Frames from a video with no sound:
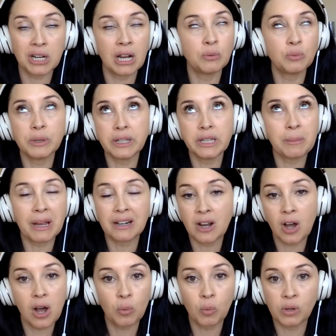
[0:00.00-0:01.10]
and I really may
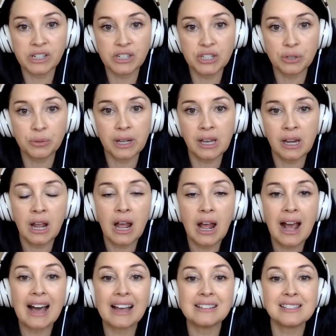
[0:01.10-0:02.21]
not want to do it.
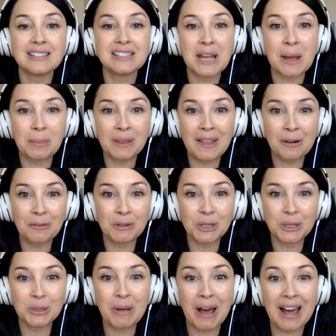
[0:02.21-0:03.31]
I step in that
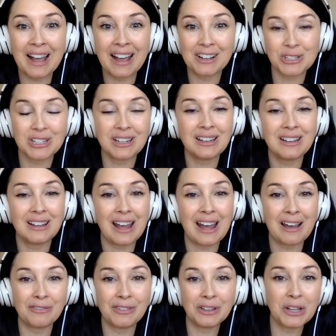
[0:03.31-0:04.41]
room. I actually
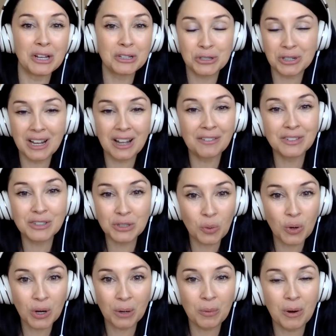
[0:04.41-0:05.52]
have the luxury of a
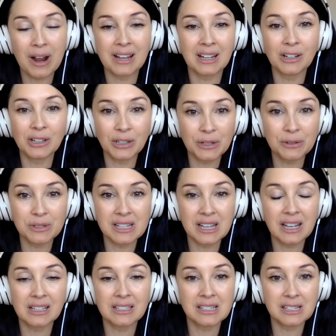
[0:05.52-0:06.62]
door where I can close
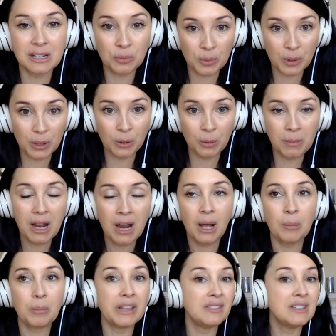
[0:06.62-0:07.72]
it because it's a room,
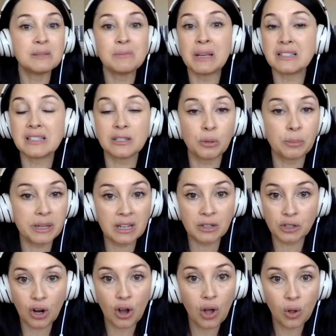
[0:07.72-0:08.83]
but this may still be in
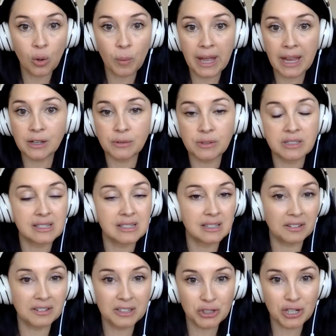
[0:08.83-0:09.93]
your hallway. You can
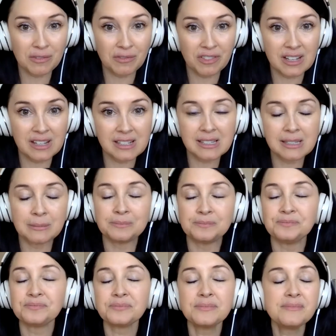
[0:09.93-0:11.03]
still achieve this.
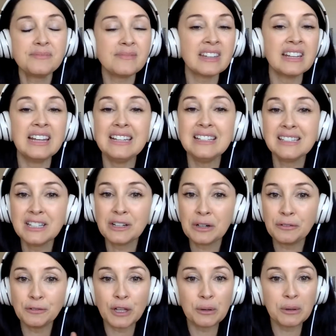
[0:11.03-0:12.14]
Is there a
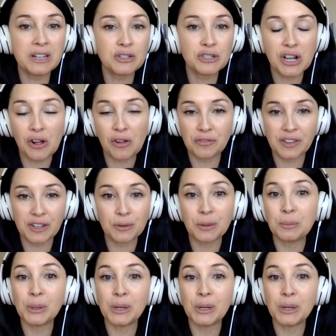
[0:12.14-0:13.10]
floating shelf that you could